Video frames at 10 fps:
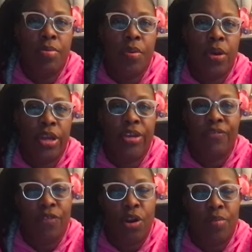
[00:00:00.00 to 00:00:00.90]
and
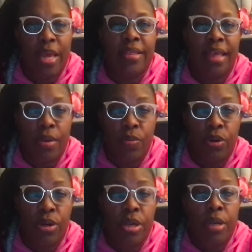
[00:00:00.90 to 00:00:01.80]
confirmed like they
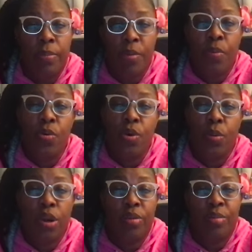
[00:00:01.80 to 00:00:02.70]
were people who could
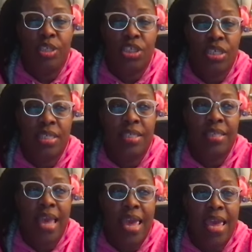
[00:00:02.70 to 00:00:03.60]
work on the machines.
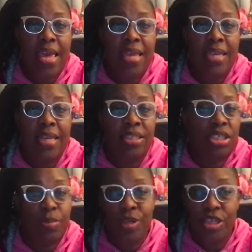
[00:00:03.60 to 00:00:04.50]
And
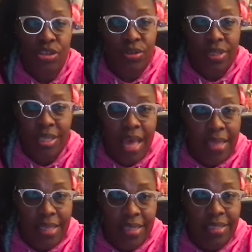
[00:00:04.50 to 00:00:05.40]
just because you see that
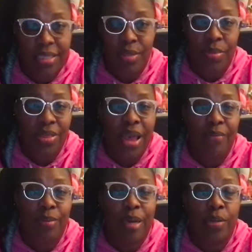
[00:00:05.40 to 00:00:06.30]
list doesn't mean that
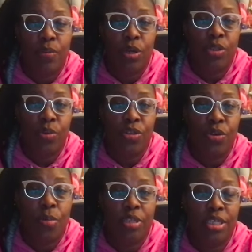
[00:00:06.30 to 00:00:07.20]
everybody works with
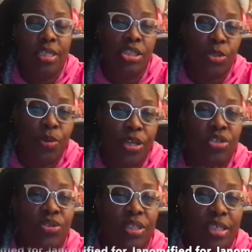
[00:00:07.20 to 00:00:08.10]
your machine. Just because
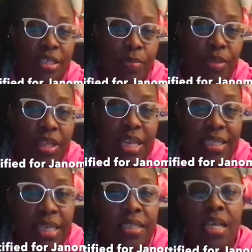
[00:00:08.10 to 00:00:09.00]
you see something that
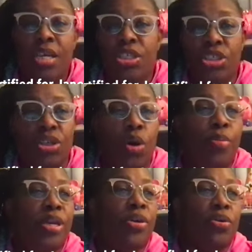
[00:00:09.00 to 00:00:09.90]
says
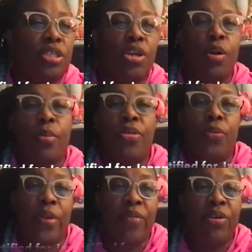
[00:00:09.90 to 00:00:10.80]
Janome or Singer Brother,
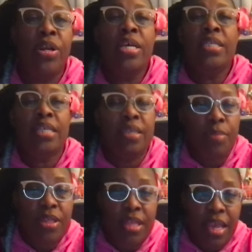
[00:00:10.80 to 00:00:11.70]
whatever, doesn't
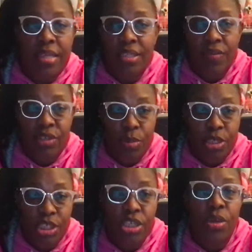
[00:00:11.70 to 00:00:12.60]
mean that they can service your
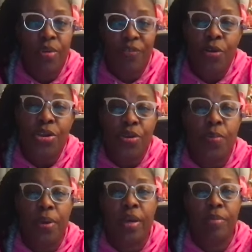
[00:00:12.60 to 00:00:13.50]
machine. So before you
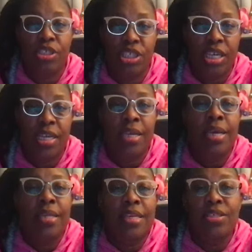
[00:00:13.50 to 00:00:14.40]
pick a machine,
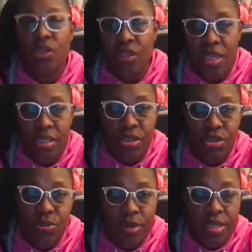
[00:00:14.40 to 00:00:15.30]
these are the things that
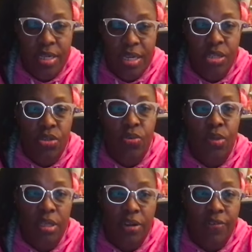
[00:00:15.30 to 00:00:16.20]
you really need to
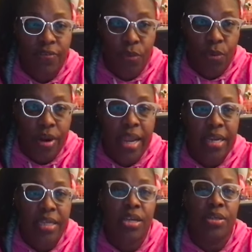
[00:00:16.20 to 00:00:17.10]
look for and
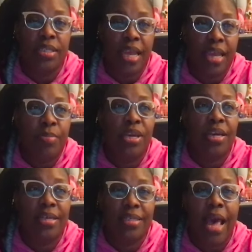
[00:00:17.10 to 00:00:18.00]
understand,
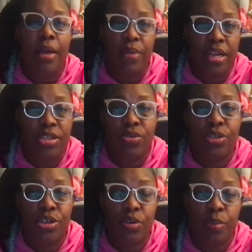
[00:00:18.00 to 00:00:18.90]
because I ran into a
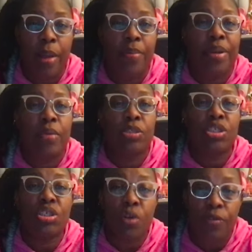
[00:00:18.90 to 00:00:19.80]
huge problem and I was
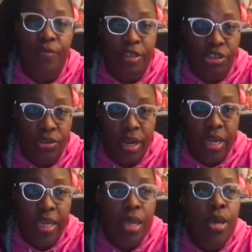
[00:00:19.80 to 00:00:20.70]
so
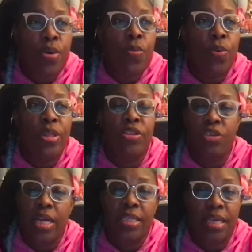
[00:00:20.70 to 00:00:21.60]
frustrated with
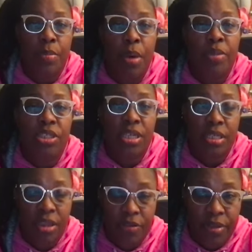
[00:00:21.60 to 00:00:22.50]
trying to get my machine
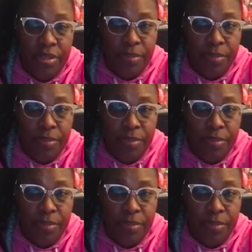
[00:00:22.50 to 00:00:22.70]
serviced.